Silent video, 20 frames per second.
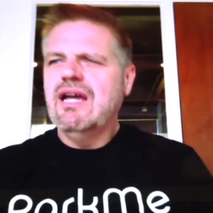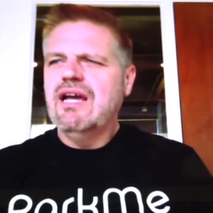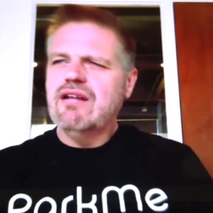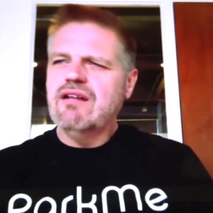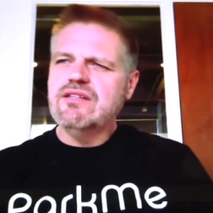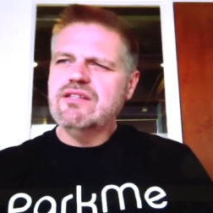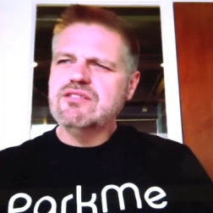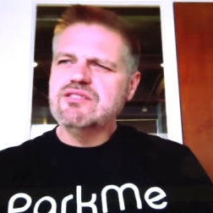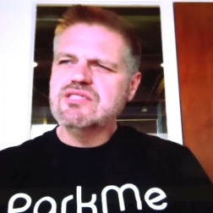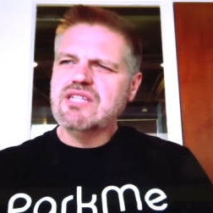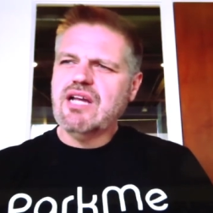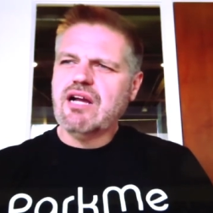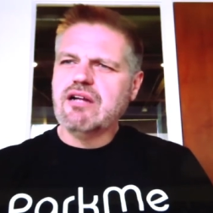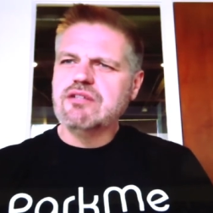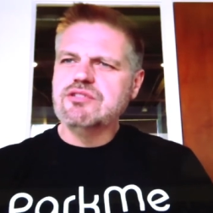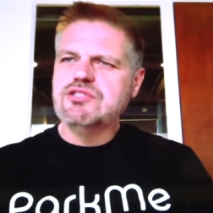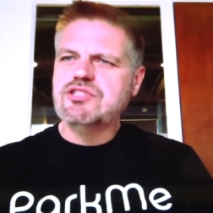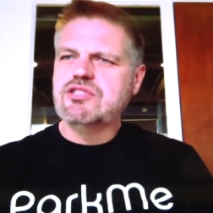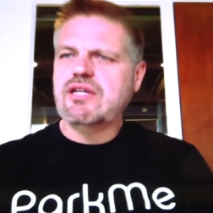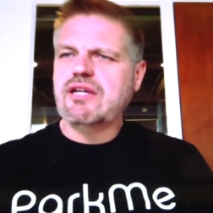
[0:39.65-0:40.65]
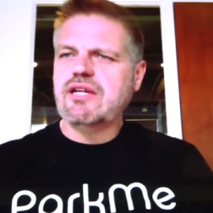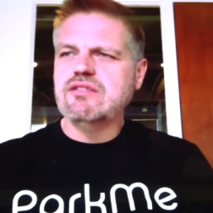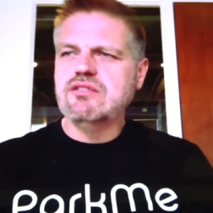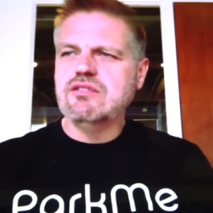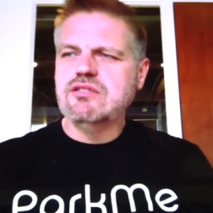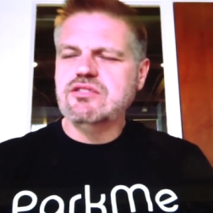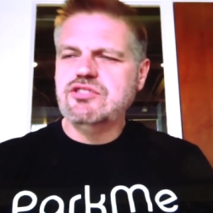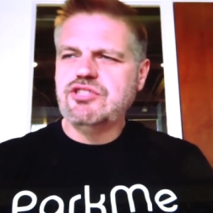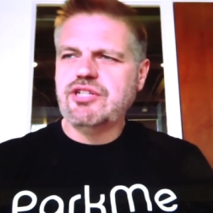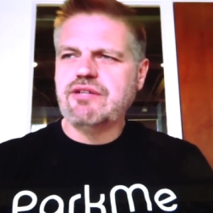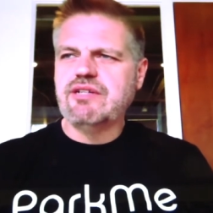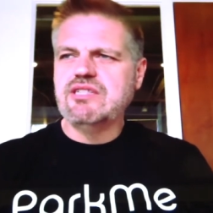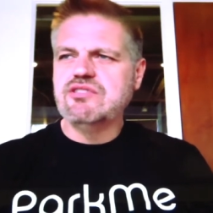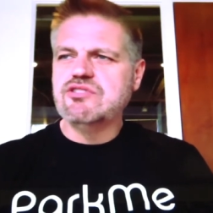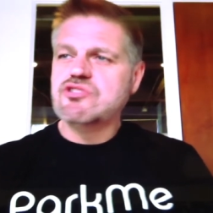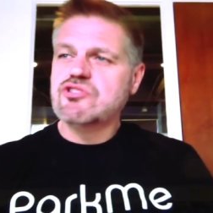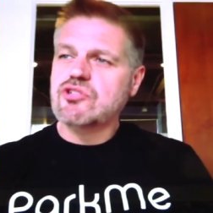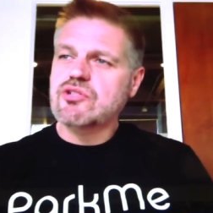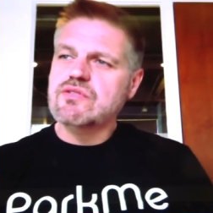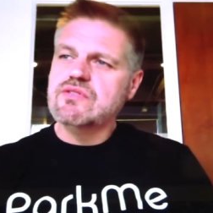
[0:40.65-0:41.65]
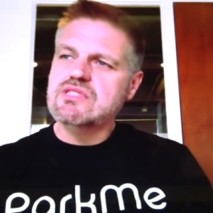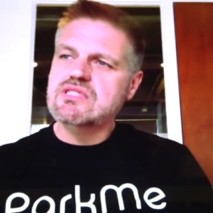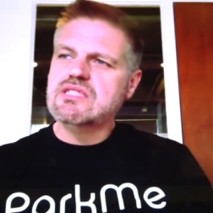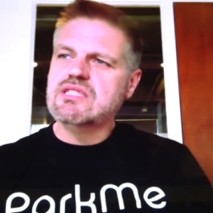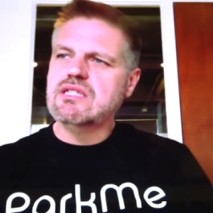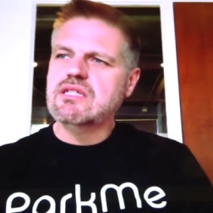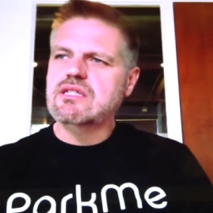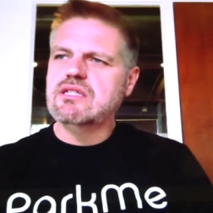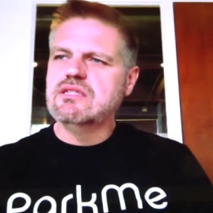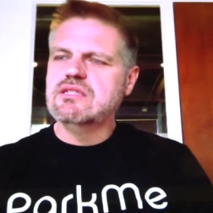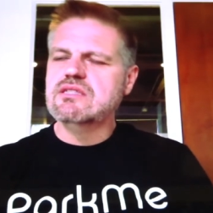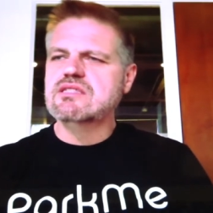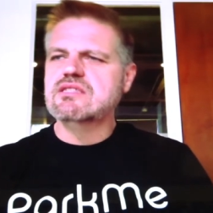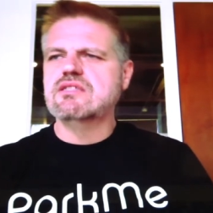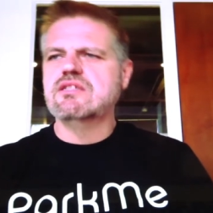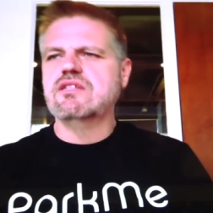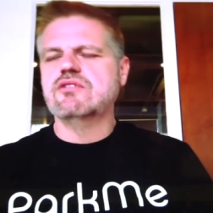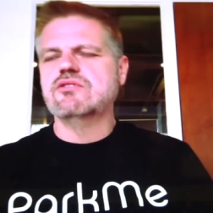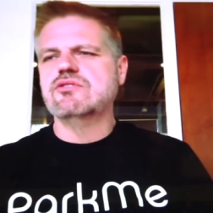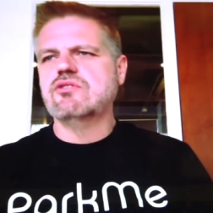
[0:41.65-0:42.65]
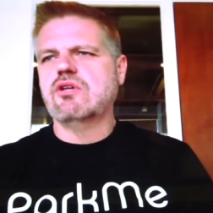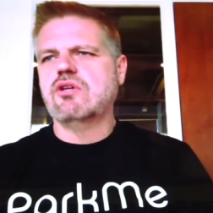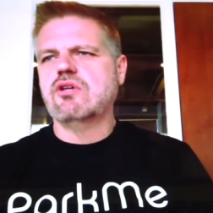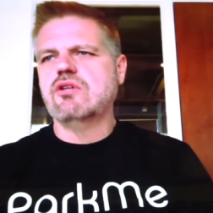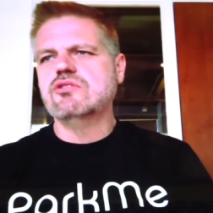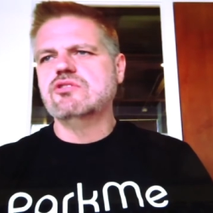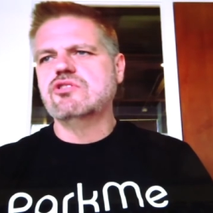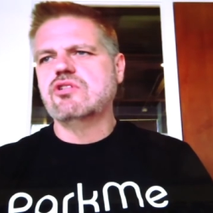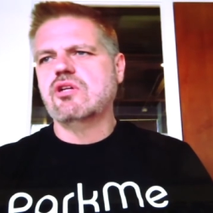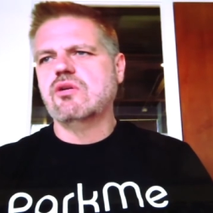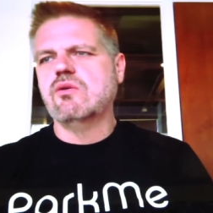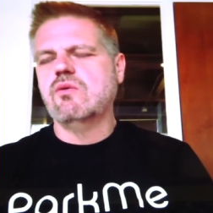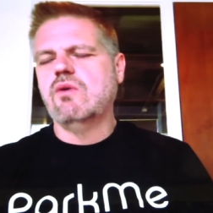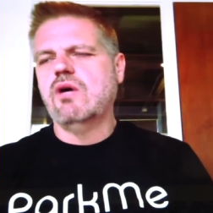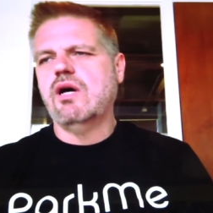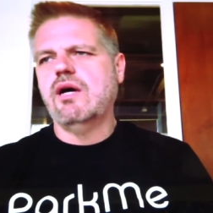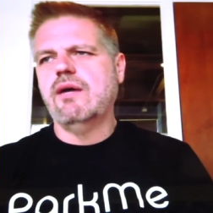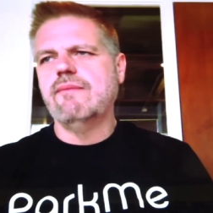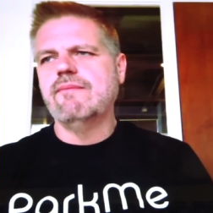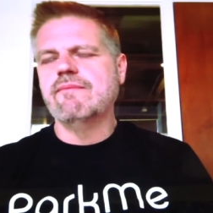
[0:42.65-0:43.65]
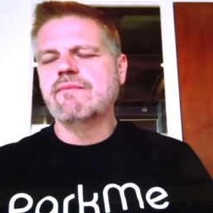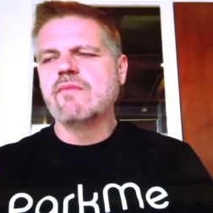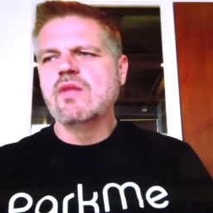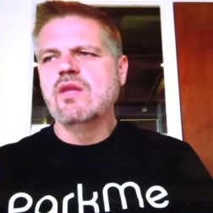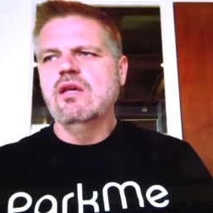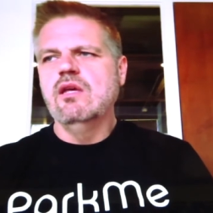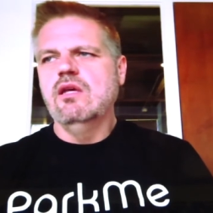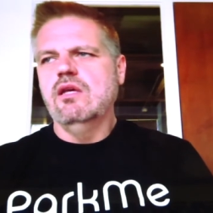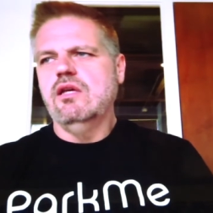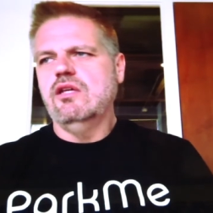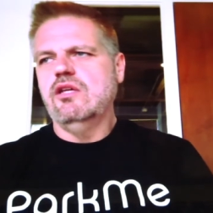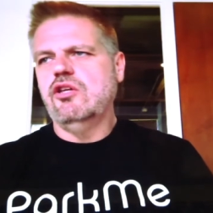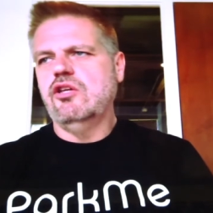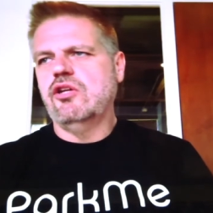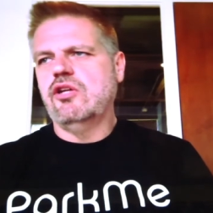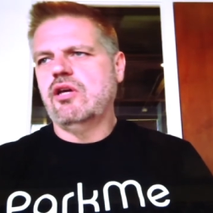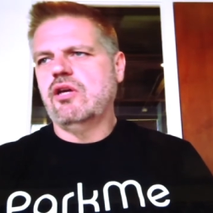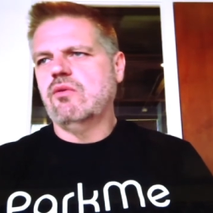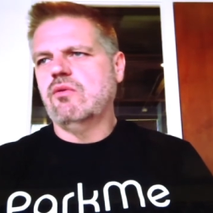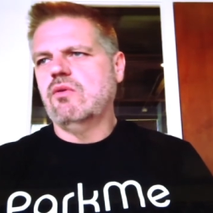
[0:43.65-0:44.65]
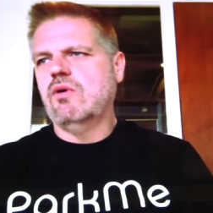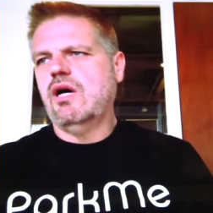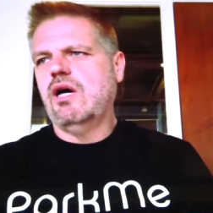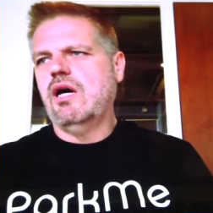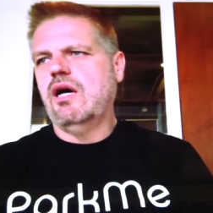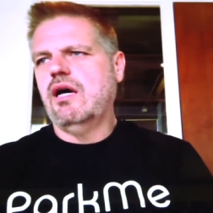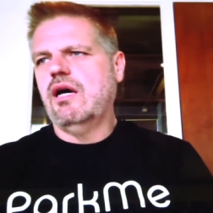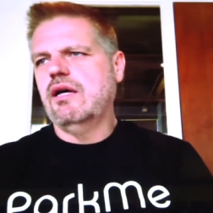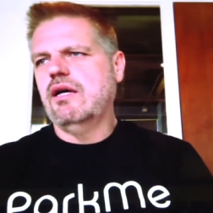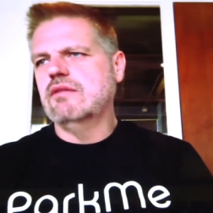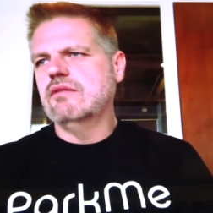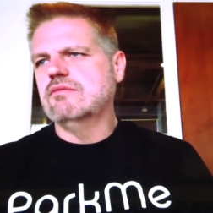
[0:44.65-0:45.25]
Now, there's car share, sharing services. There's also, um, you know, uh,